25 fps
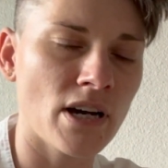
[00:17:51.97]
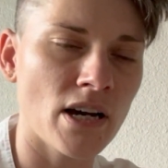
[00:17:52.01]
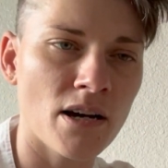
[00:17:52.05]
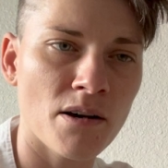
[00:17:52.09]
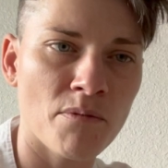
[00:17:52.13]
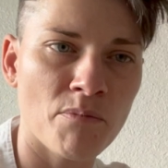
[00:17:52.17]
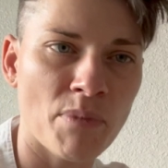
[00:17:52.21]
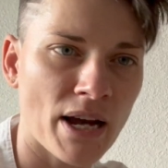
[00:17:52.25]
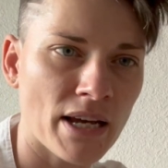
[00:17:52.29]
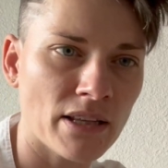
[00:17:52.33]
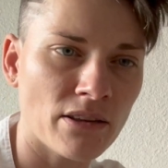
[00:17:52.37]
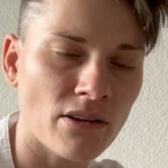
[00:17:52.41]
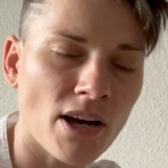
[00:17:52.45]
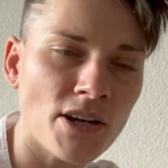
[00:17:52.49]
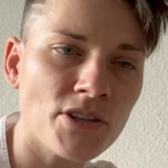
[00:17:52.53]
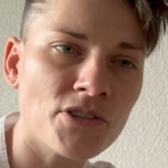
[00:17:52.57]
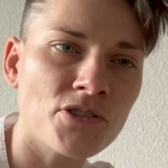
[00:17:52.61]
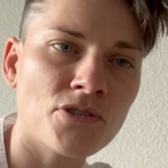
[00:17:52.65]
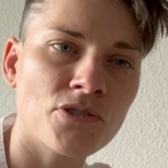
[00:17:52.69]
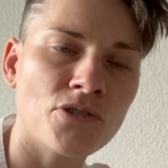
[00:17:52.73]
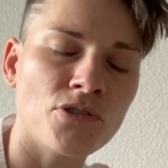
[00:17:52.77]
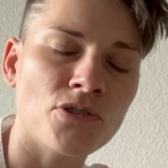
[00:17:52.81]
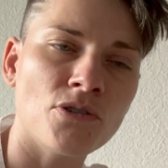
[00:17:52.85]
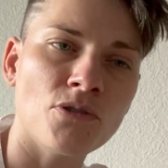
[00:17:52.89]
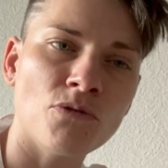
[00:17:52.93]

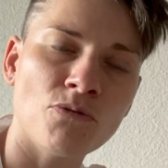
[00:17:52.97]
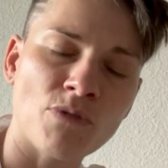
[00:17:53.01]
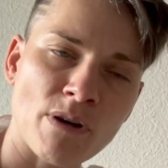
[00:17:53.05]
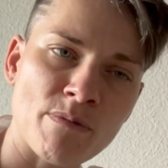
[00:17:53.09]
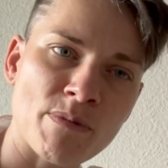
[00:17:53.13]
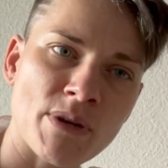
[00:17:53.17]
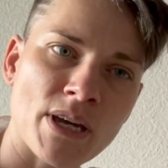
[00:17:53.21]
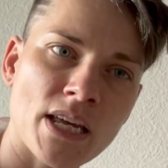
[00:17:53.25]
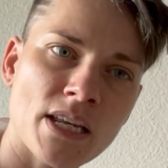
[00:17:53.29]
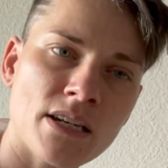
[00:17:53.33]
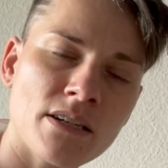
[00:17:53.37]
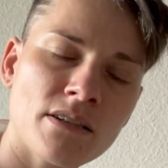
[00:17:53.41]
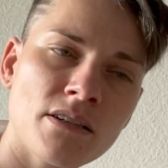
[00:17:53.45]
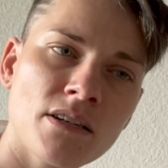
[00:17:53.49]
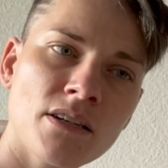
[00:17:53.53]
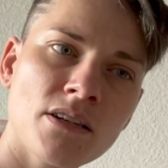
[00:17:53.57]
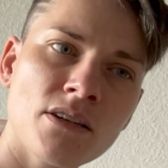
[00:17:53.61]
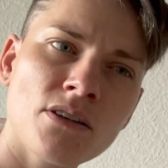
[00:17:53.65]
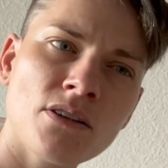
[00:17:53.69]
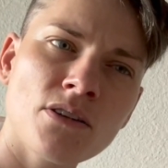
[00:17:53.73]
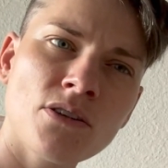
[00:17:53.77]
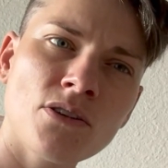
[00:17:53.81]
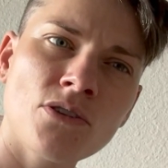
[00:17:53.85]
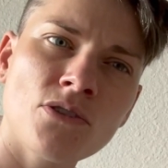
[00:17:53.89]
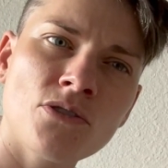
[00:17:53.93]
biological women.
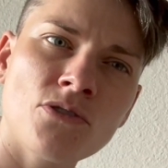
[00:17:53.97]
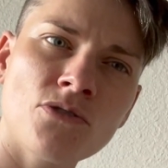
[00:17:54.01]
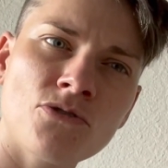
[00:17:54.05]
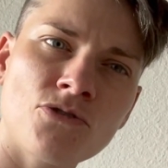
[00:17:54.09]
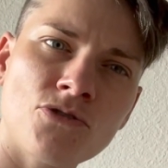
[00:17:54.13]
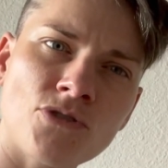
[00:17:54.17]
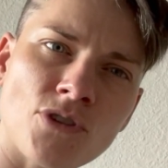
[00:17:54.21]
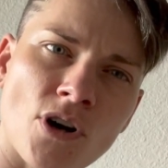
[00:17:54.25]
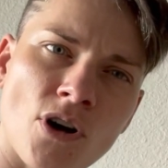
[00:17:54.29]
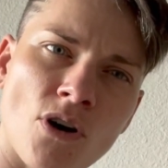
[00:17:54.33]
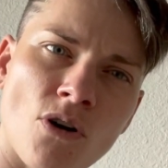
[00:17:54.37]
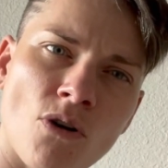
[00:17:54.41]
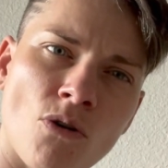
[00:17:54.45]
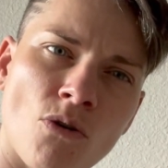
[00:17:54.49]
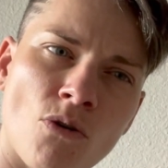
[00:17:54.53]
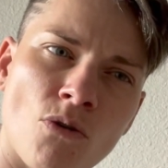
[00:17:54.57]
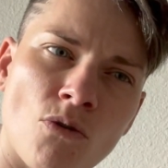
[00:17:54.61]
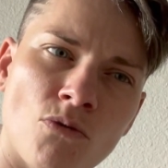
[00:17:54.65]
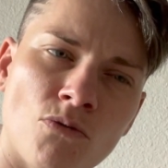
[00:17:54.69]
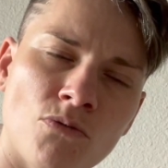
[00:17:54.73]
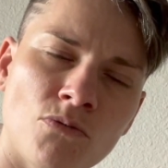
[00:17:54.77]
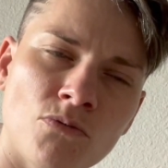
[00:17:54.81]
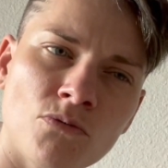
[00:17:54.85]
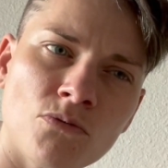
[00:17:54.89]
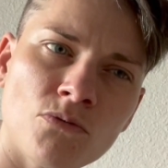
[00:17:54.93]

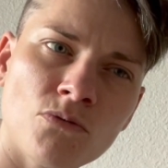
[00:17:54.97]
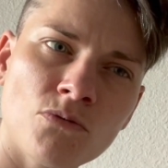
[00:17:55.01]
So,